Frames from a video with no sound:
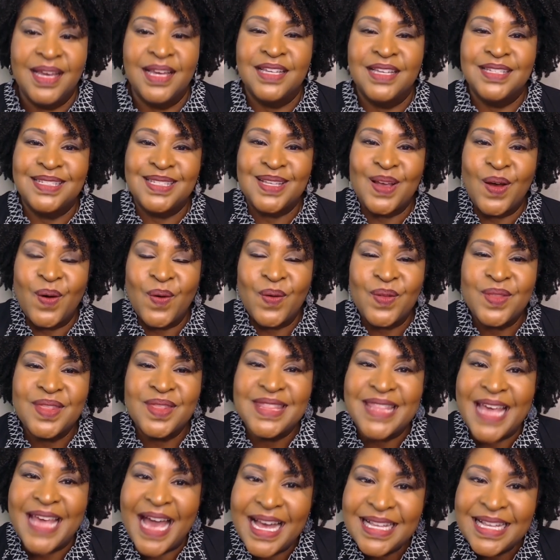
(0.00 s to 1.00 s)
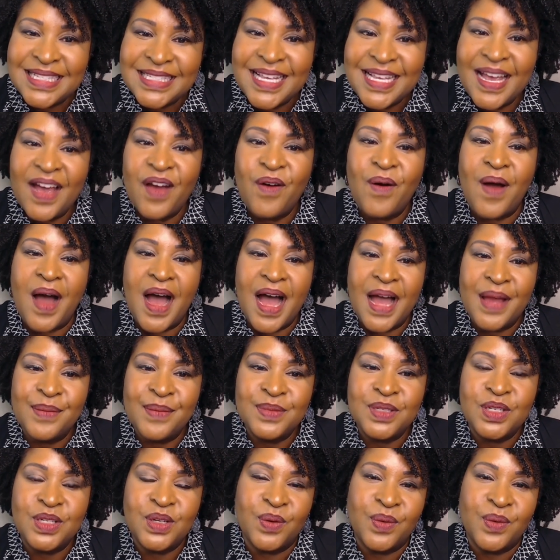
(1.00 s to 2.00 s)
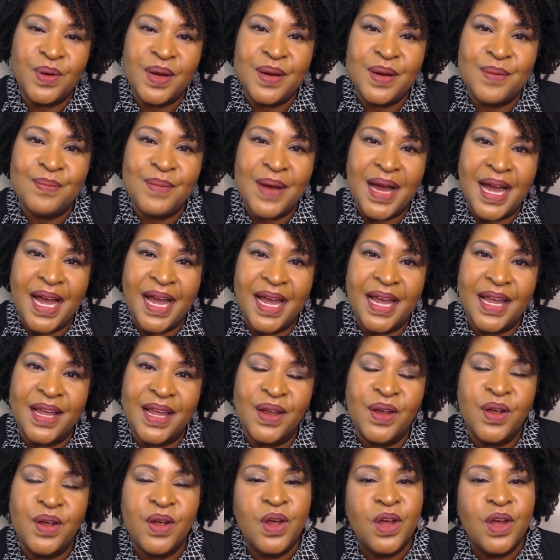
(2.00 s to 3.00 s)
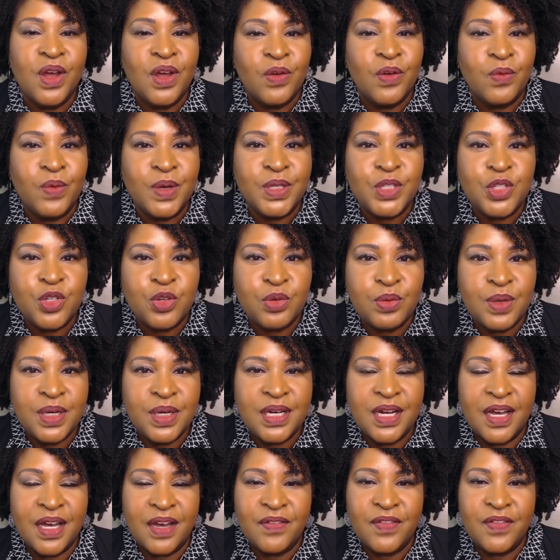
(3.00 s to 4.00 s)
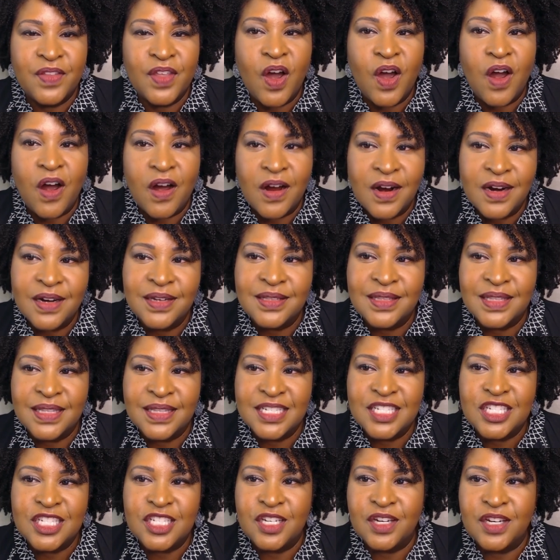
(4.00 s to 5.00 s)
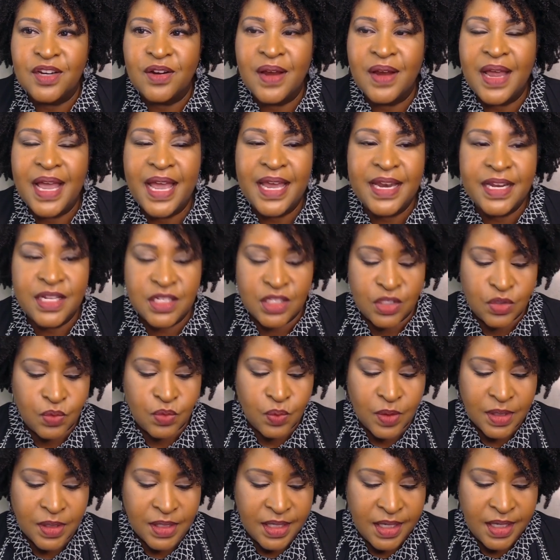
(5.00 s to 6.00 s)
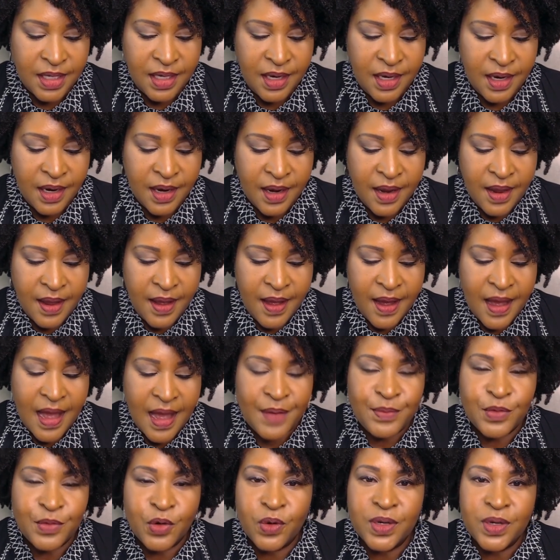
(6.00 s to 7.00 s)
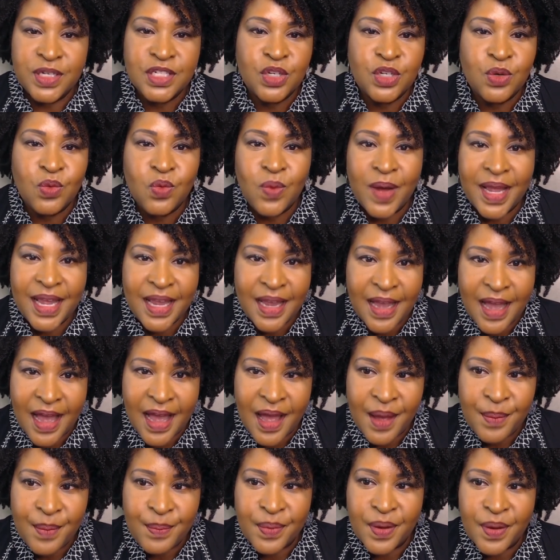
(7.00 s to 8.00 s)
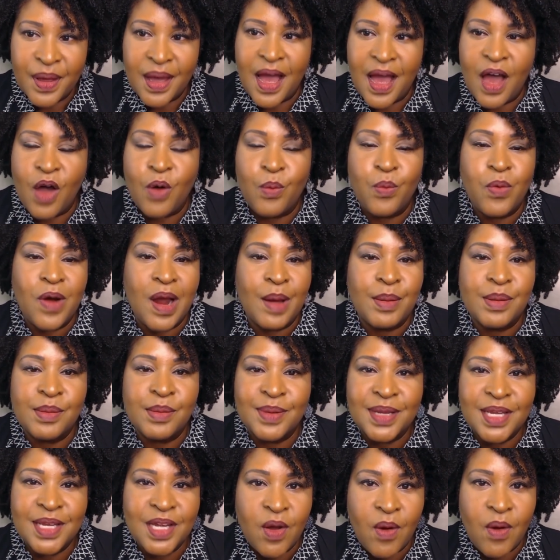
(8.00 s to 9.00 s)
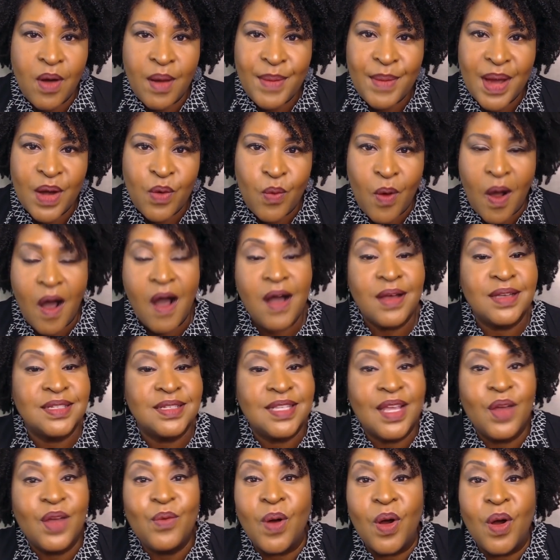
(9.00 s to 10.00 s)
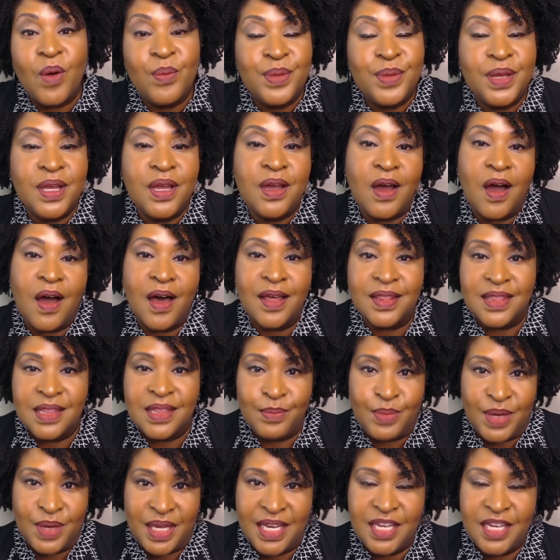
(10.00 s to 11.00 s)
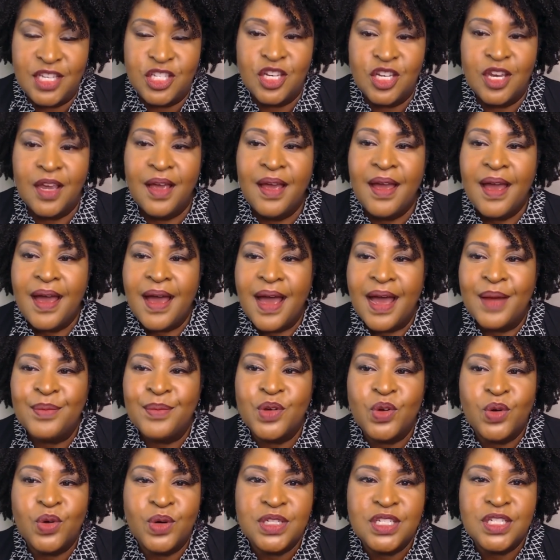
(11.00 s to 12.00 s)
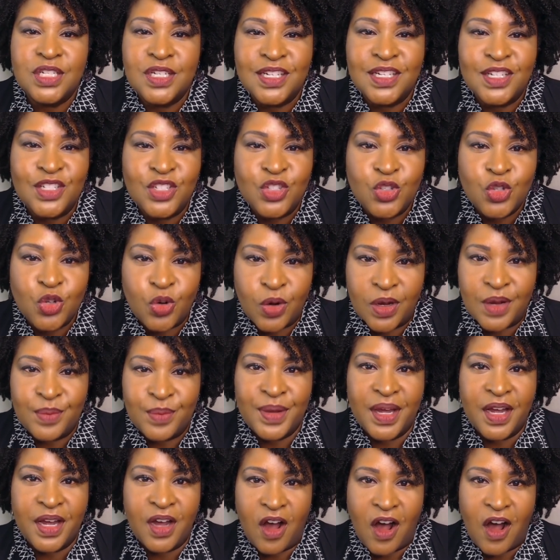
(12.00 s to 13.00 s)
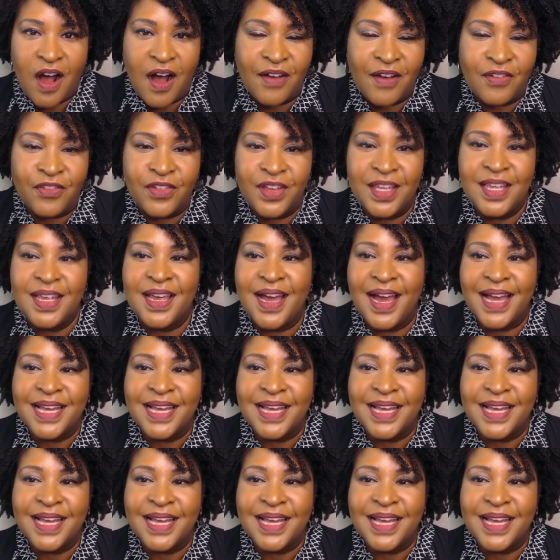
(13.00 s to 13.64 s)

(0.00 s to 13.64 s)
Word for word: So that's how I'm doing my retreat of the heart this year. And it's really, I'm going to wake up. I'll probably go on my walks, they won't be on the beach. I'm going to enjoy my coffee.